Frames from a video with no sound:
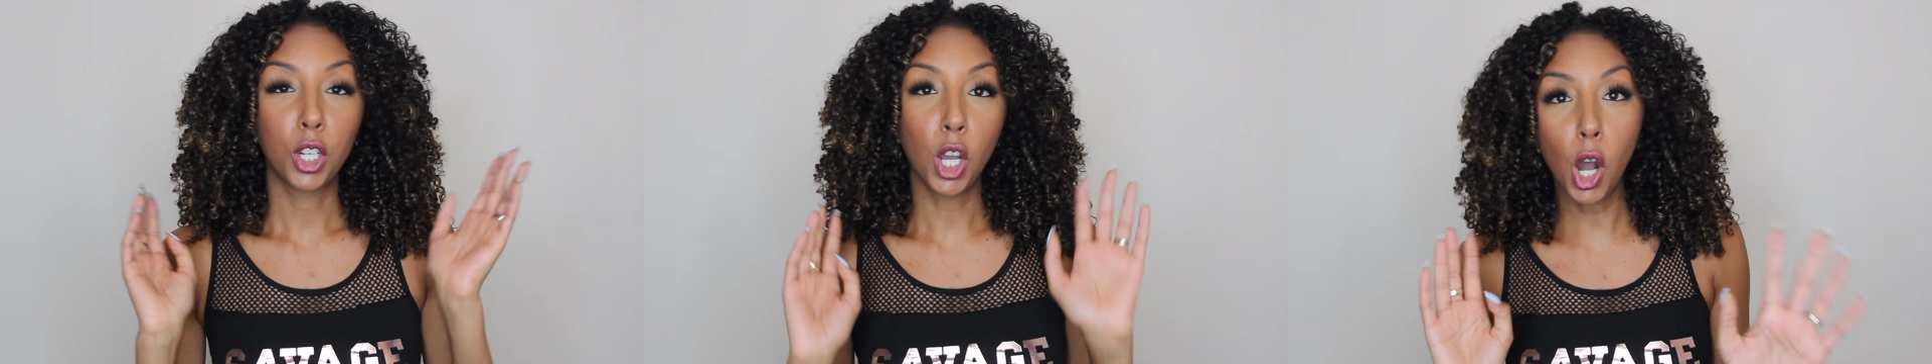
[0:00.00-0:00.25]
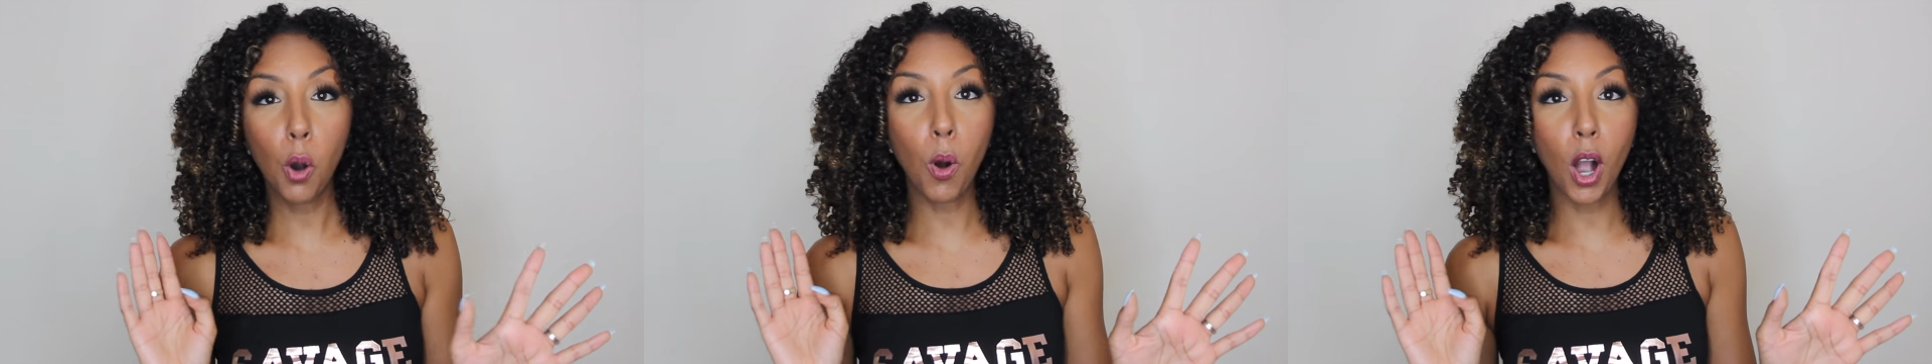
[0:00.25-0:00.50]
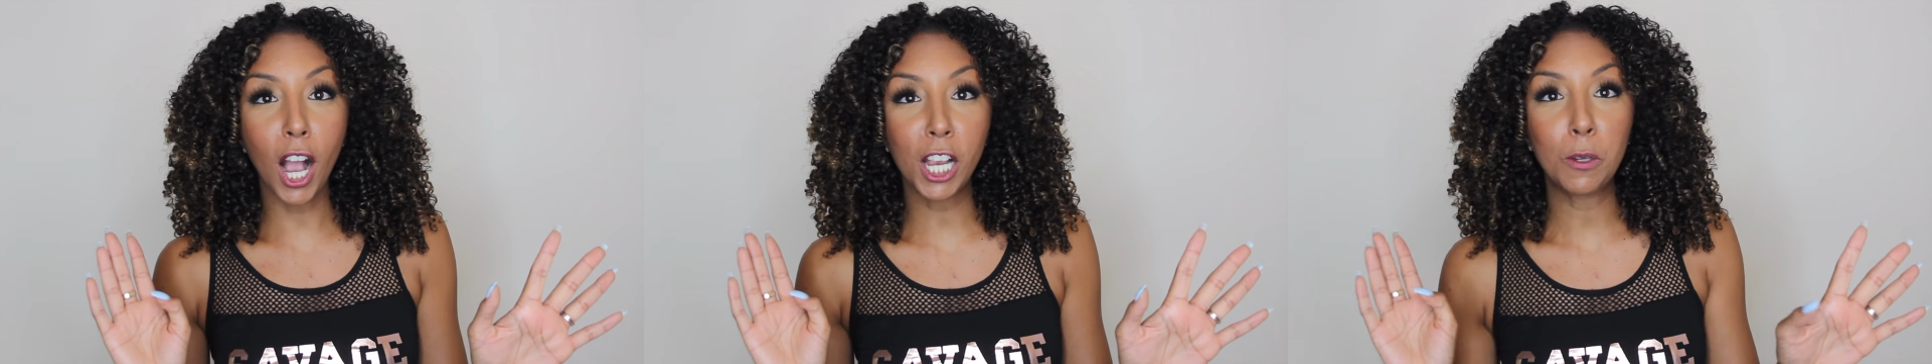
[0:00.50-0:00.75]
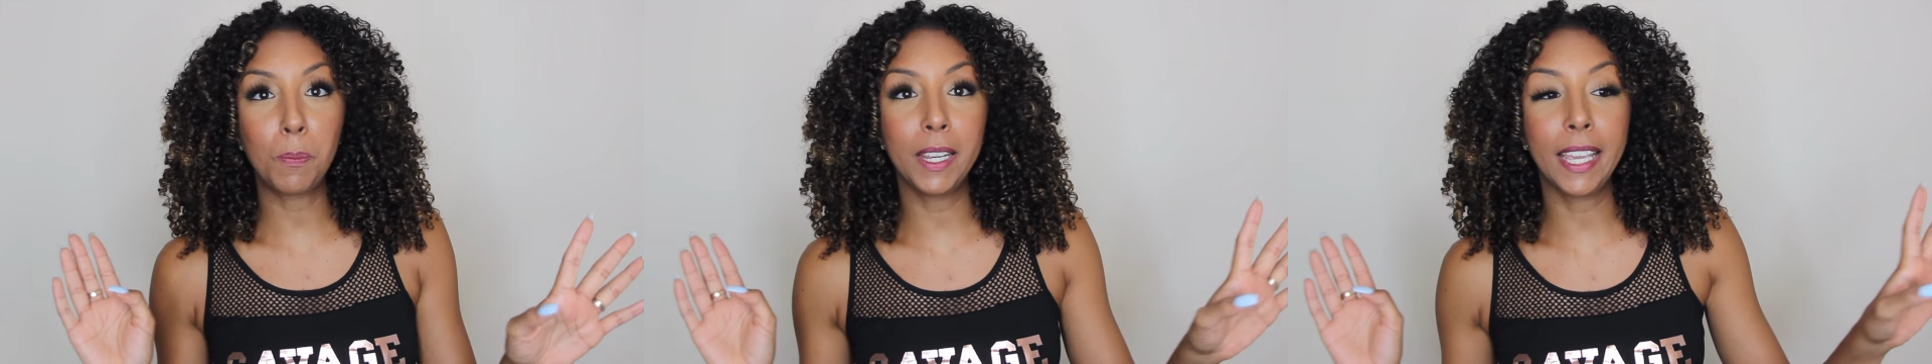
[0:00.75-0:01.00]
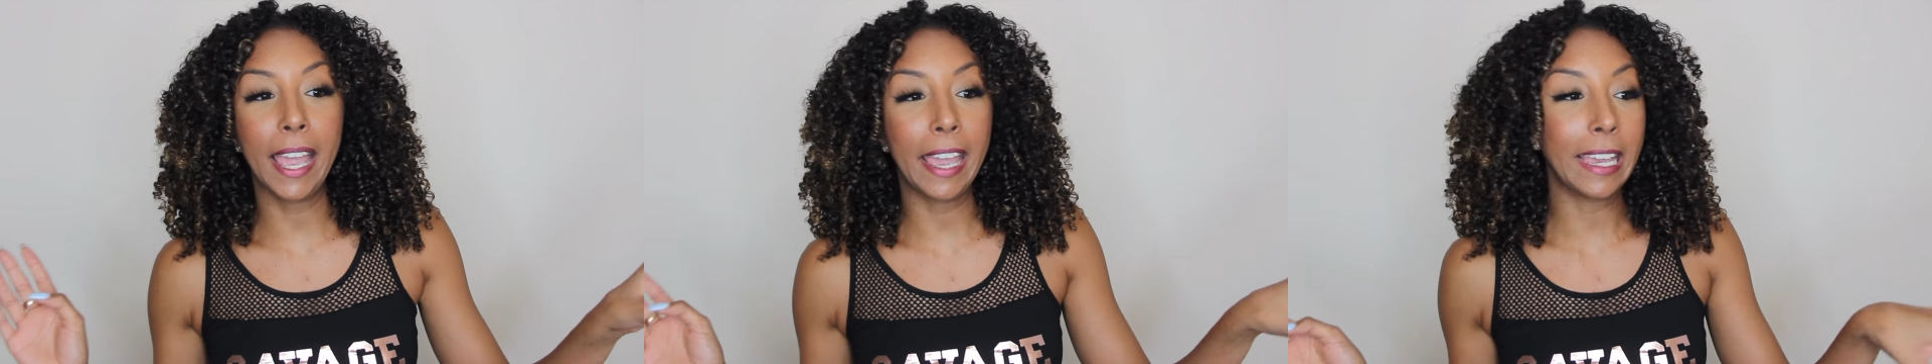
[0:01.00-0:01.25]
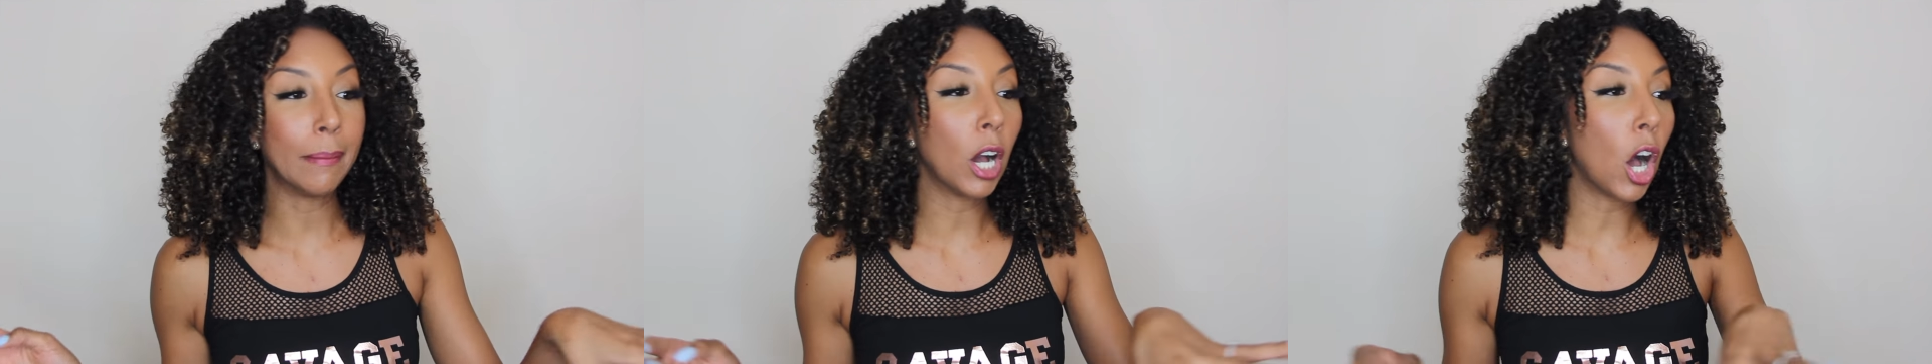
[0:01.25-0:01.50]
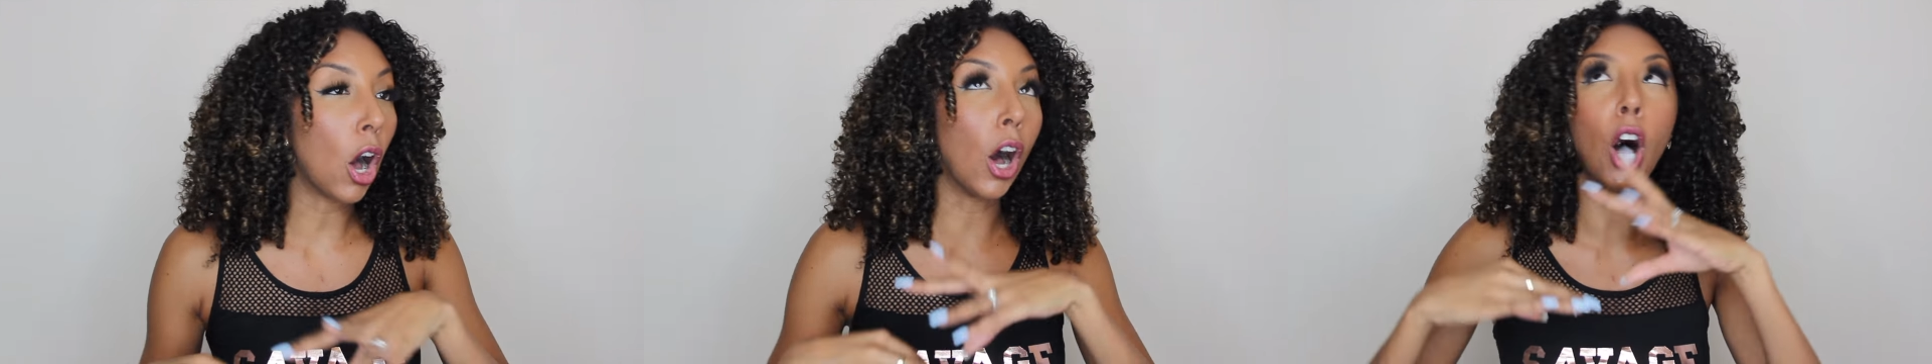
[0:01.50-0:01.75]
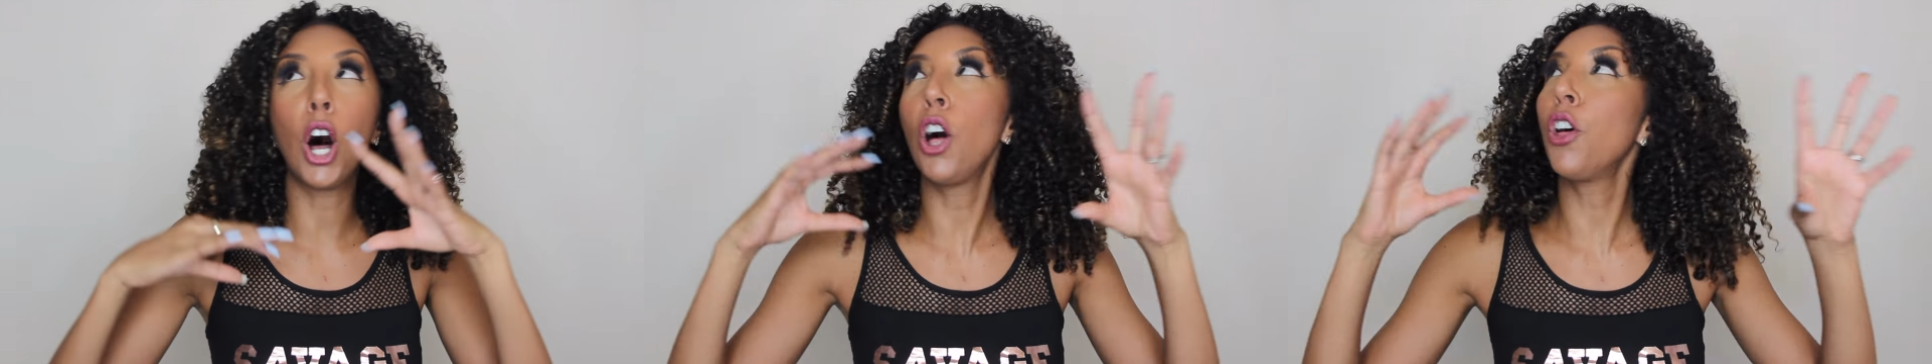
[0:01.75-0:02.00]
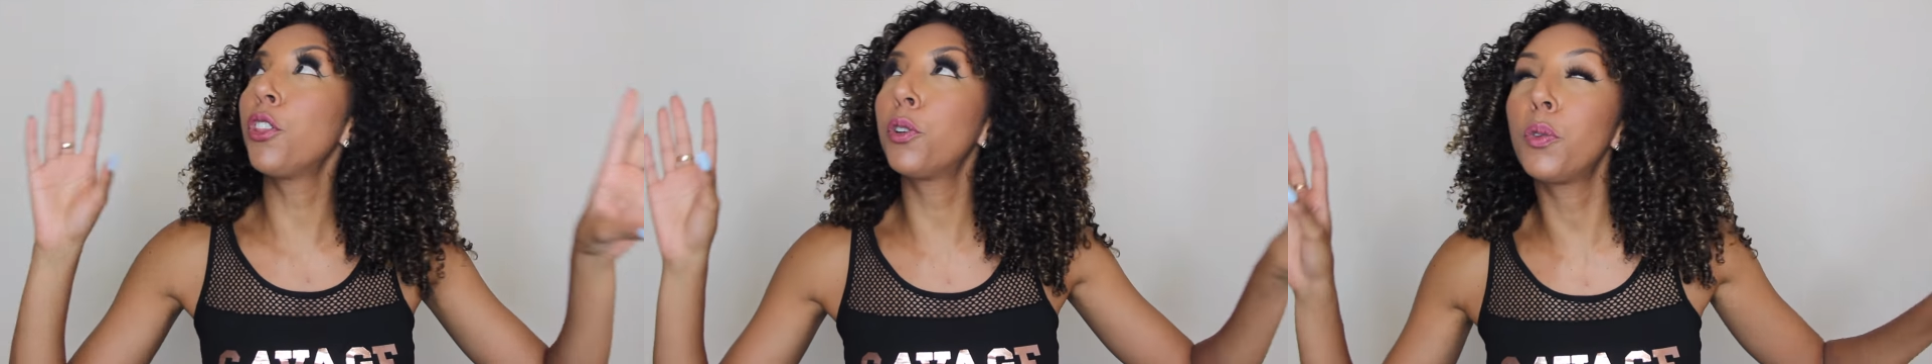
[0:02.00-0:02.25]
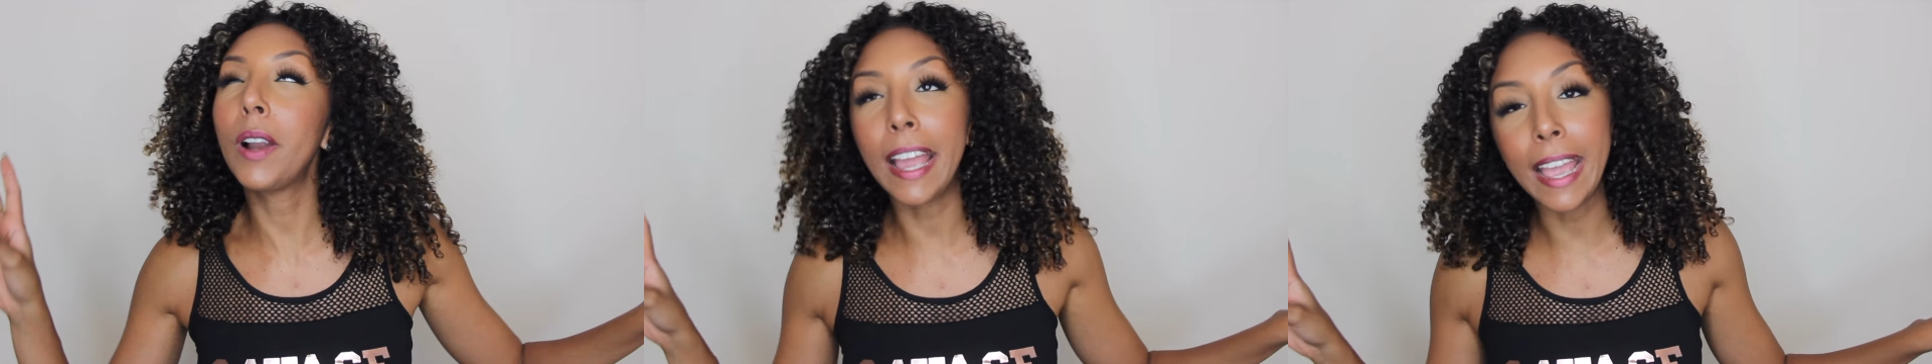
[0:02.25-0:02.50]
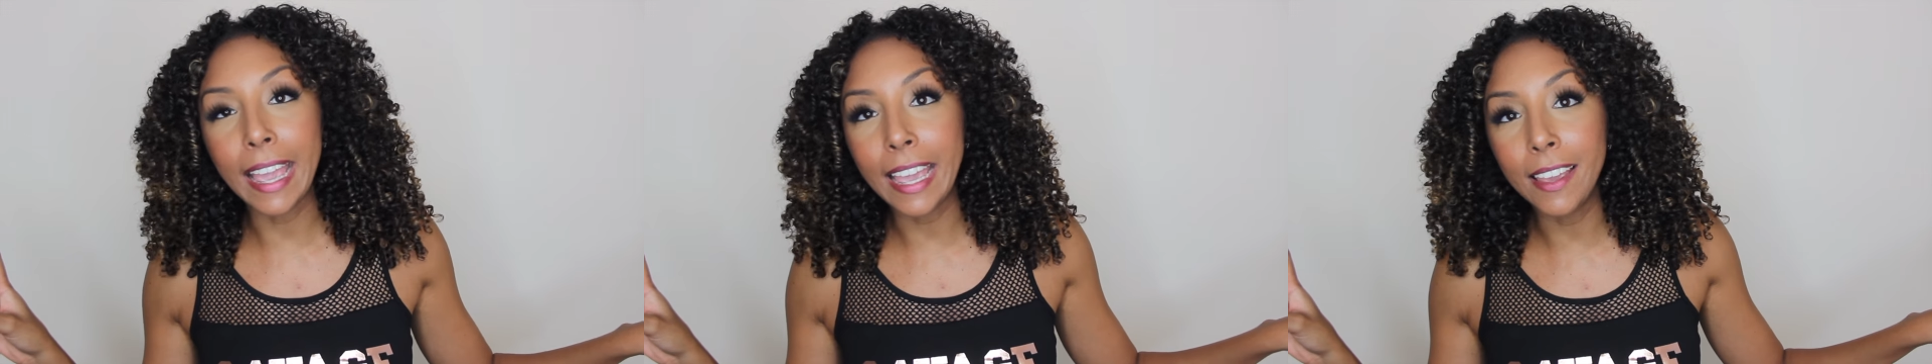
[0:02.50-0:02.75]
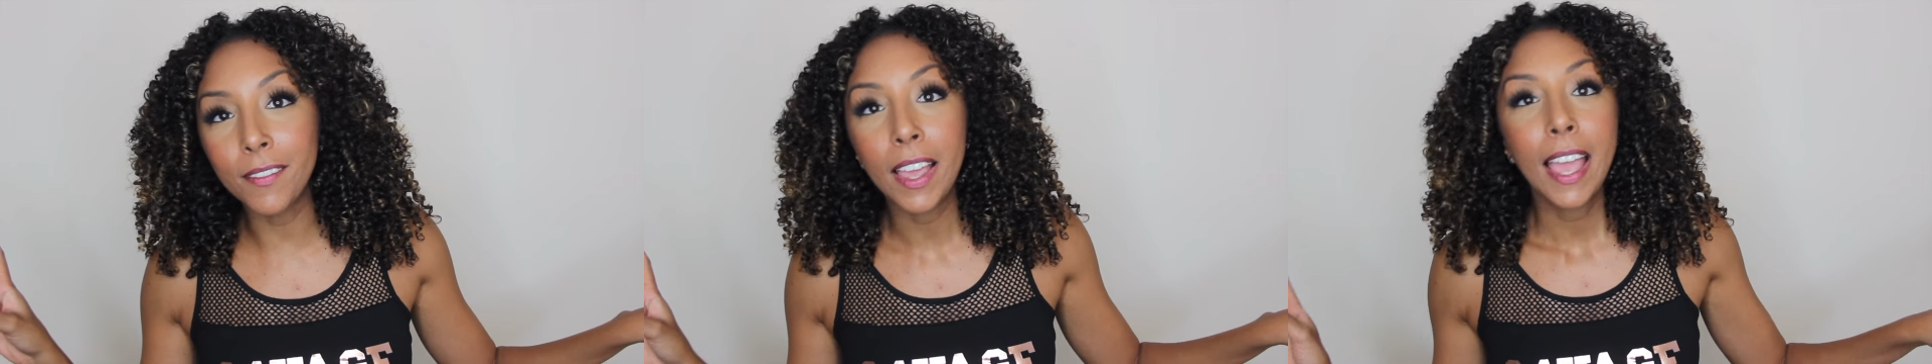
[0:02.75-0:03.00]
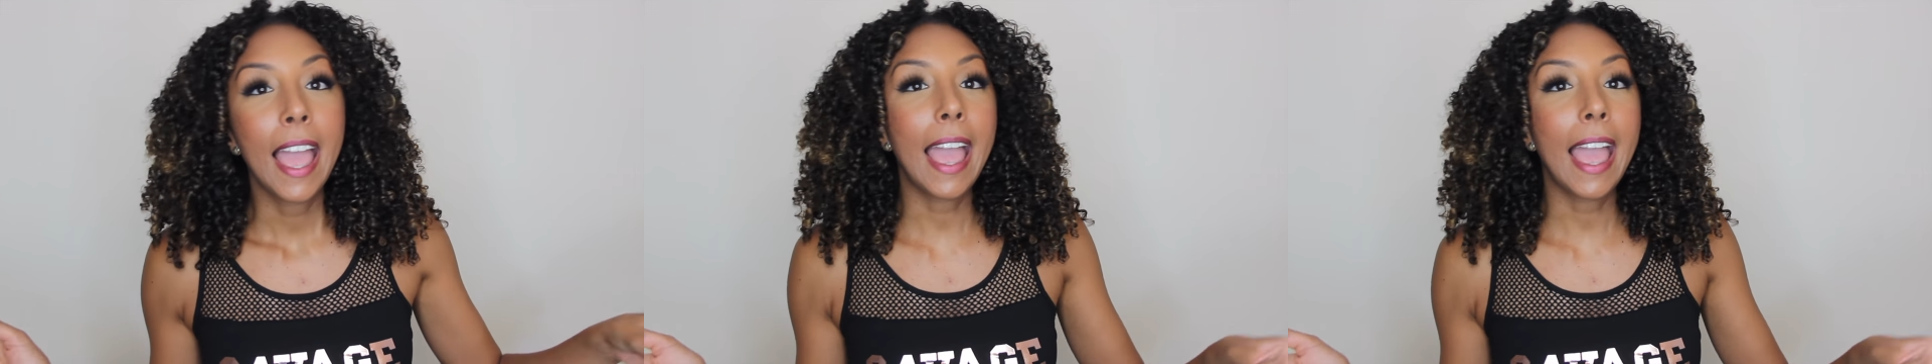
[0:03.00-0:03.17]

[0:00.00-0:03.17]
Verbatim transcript: Co-wash became all the rave